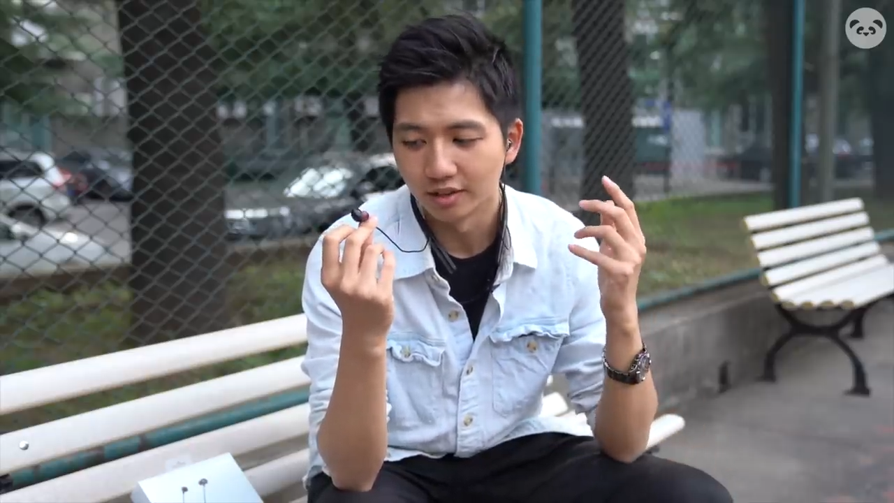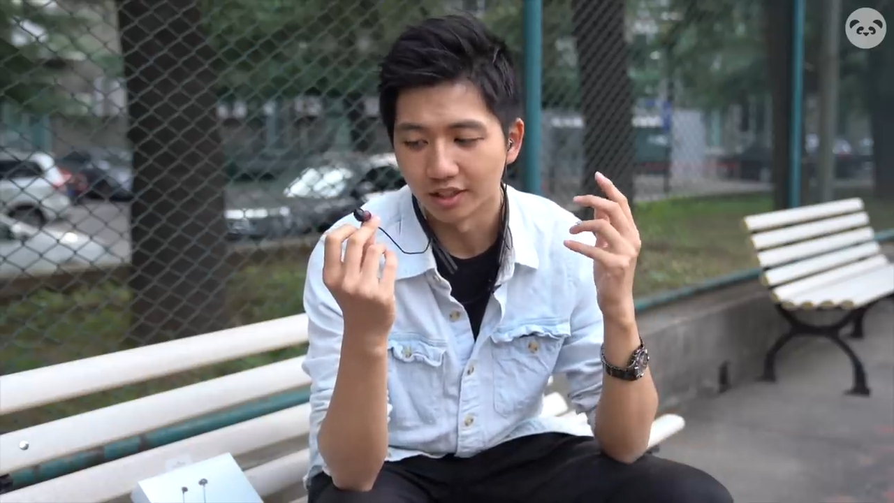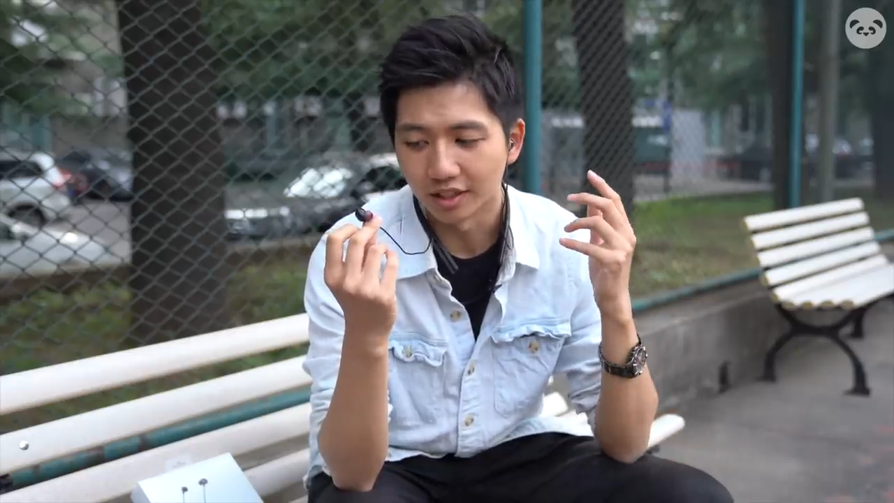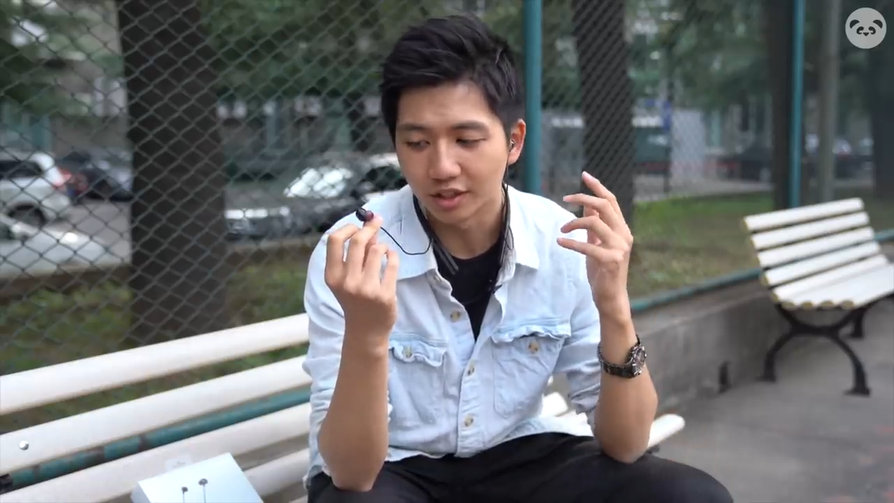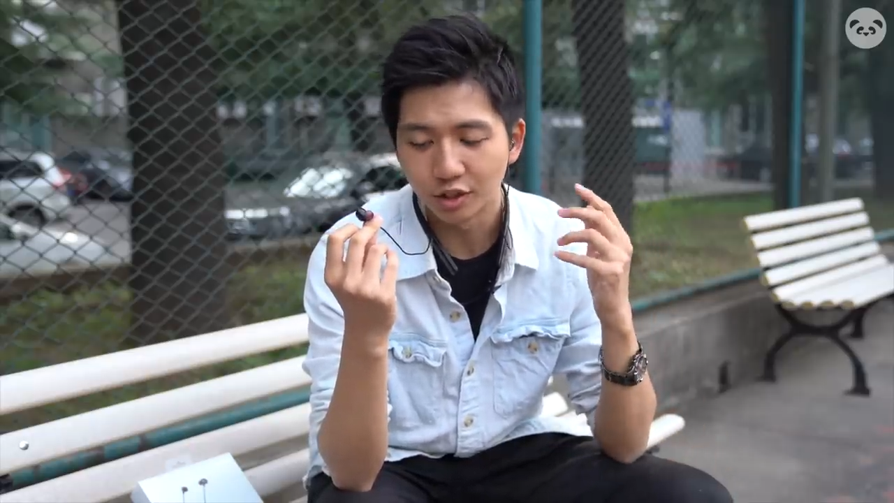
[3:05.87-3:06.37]

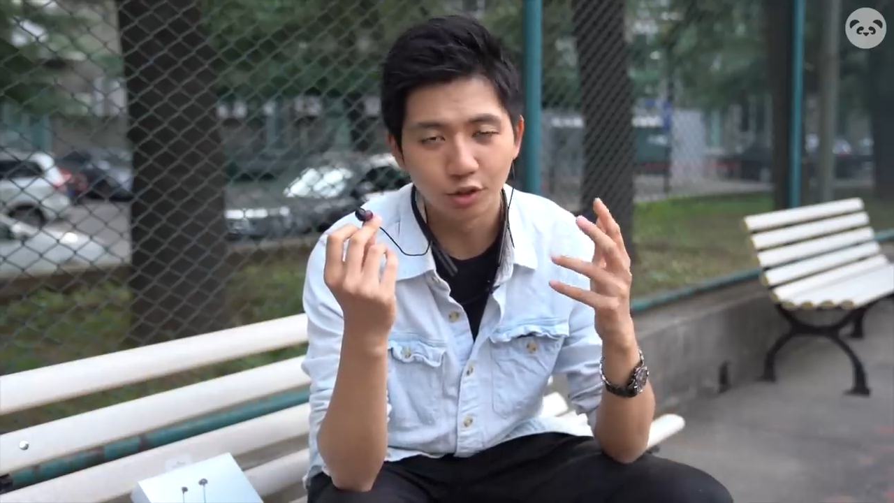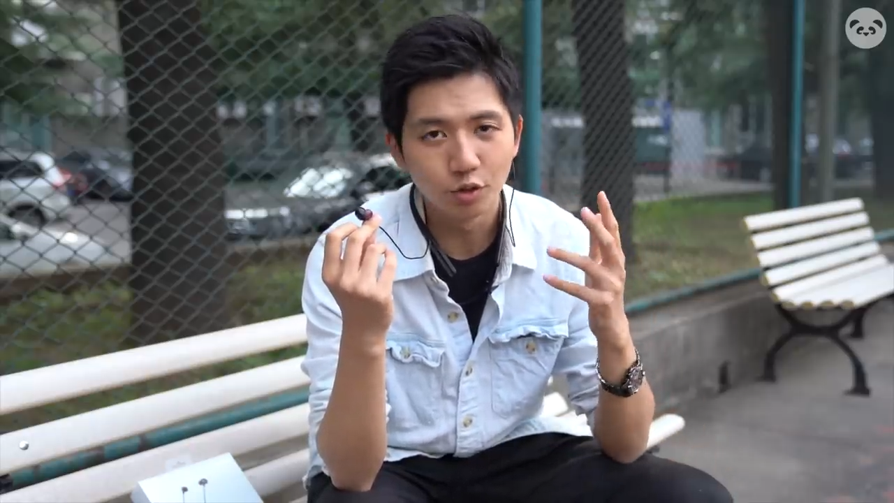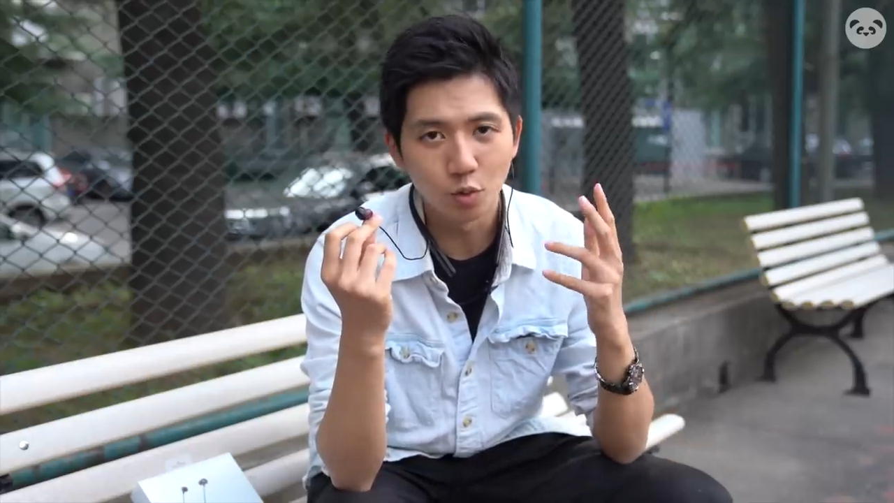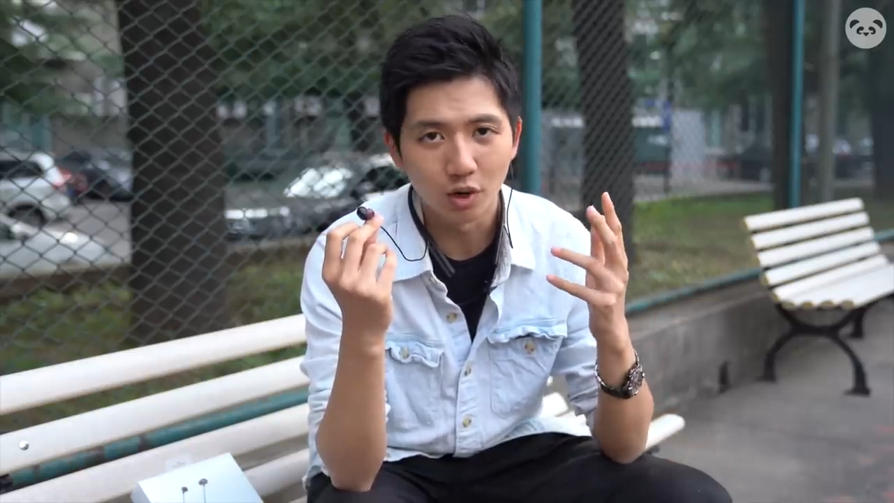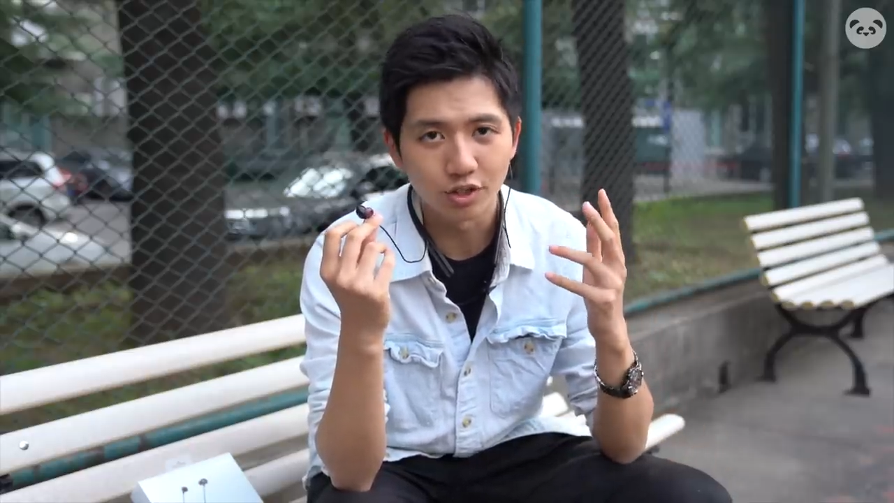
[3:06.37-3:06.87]
the
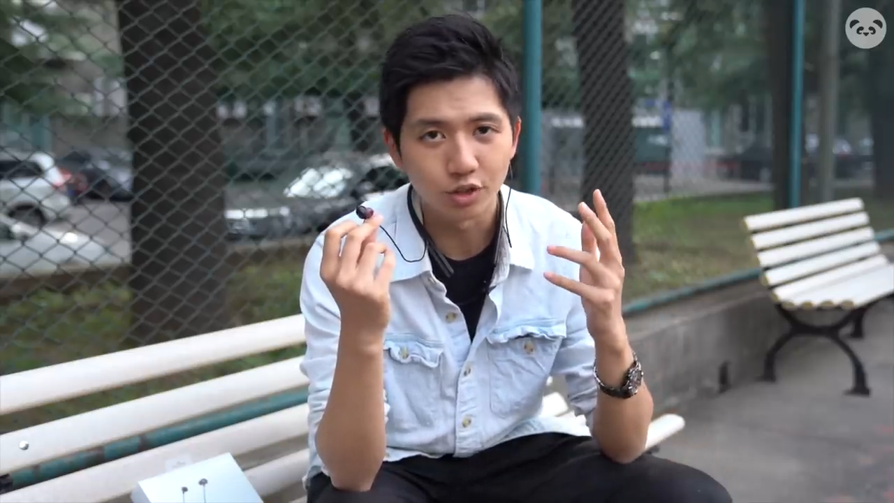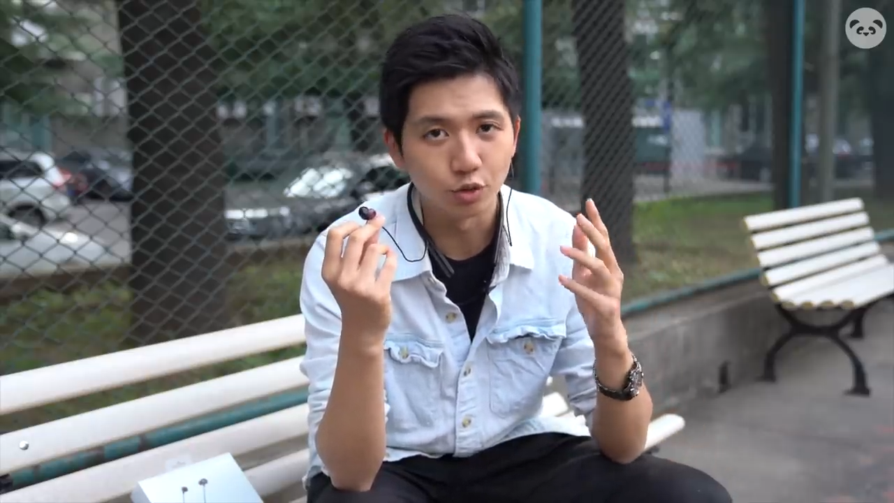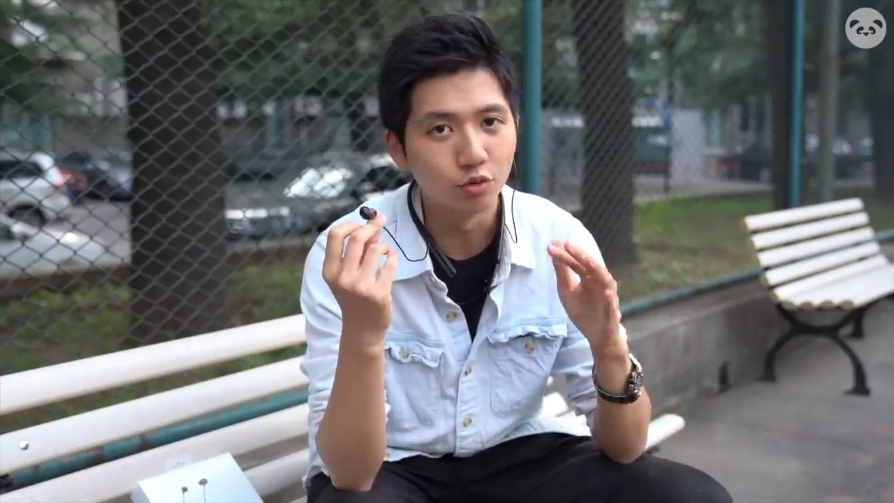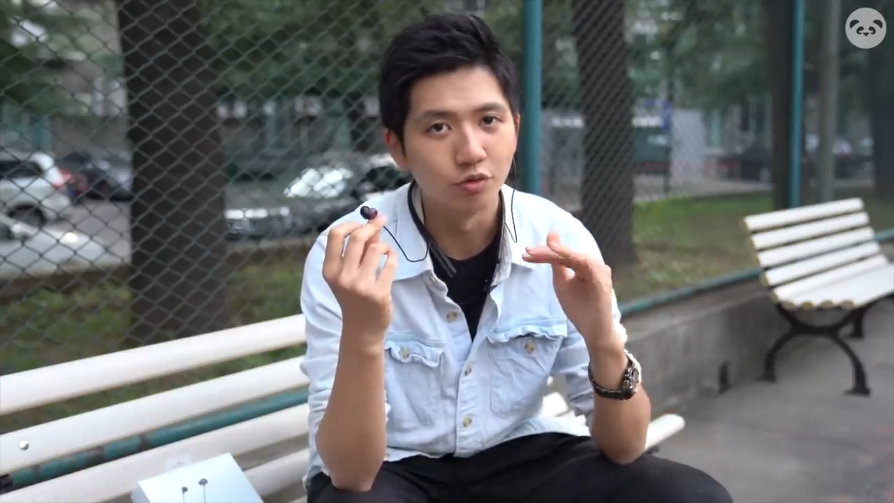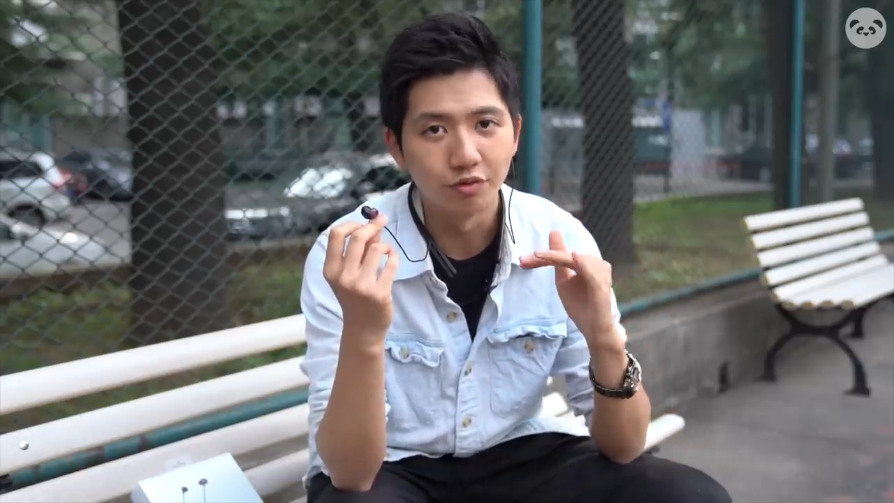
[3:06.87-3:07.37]
Q1s
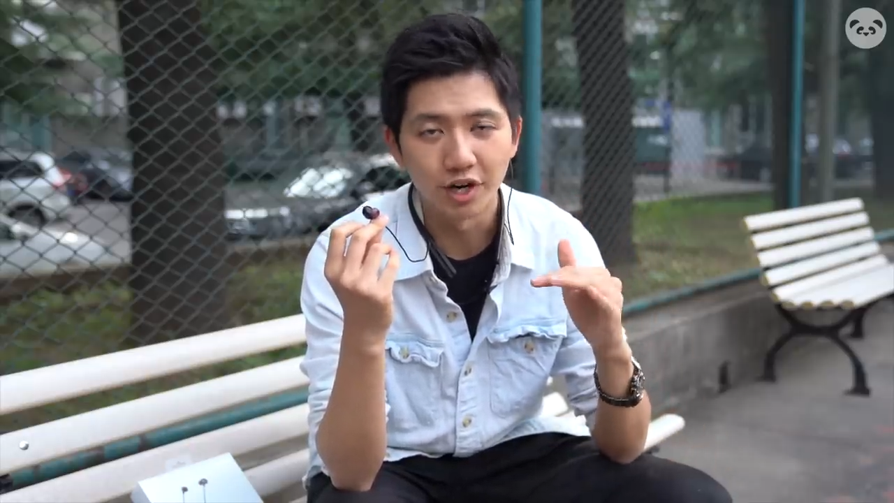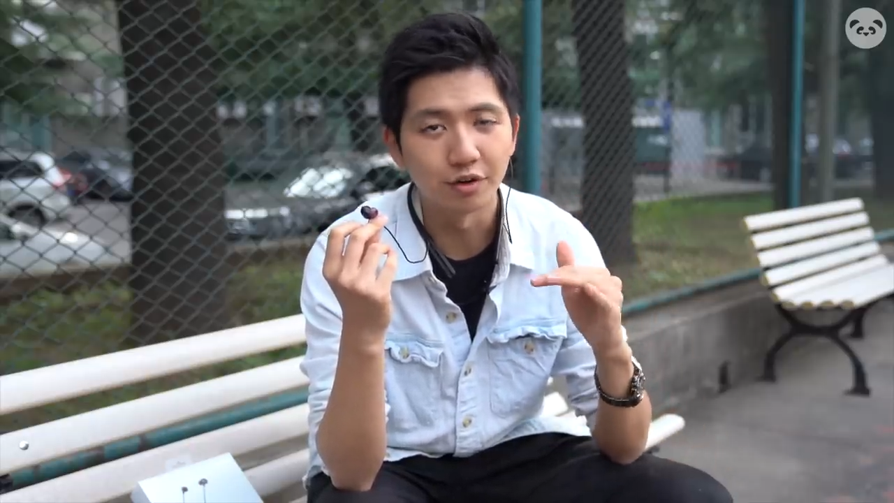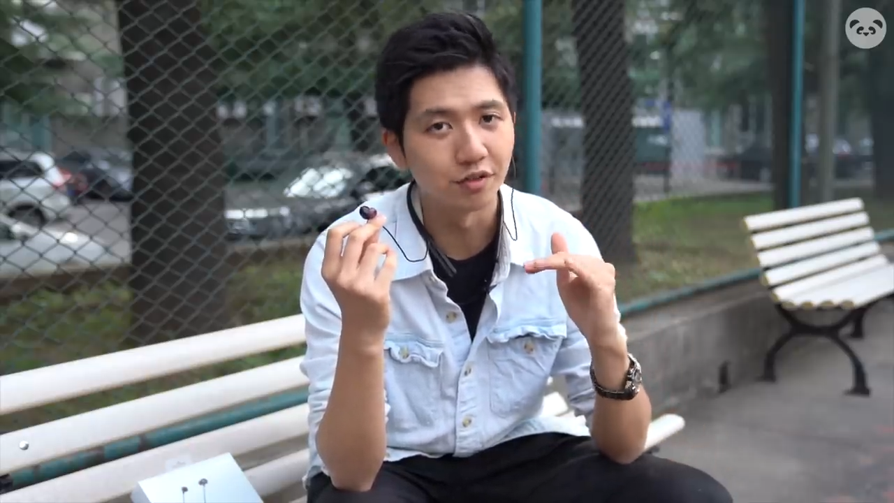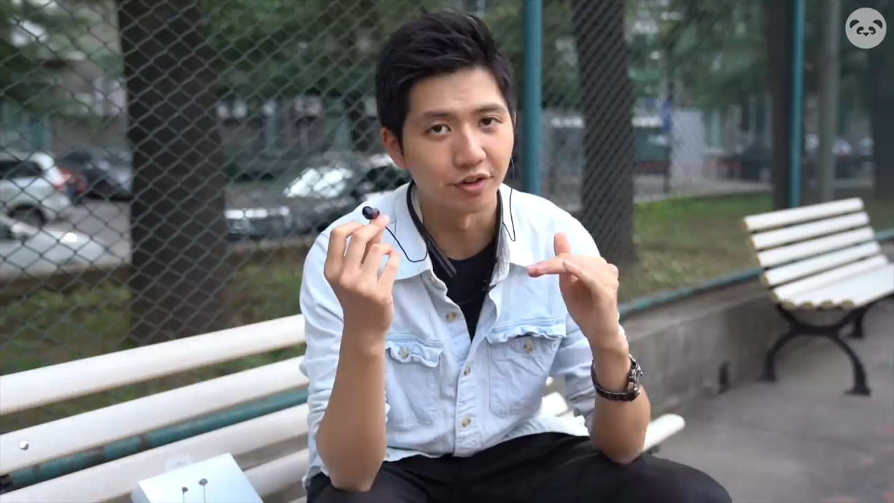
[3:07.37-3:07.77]
do very,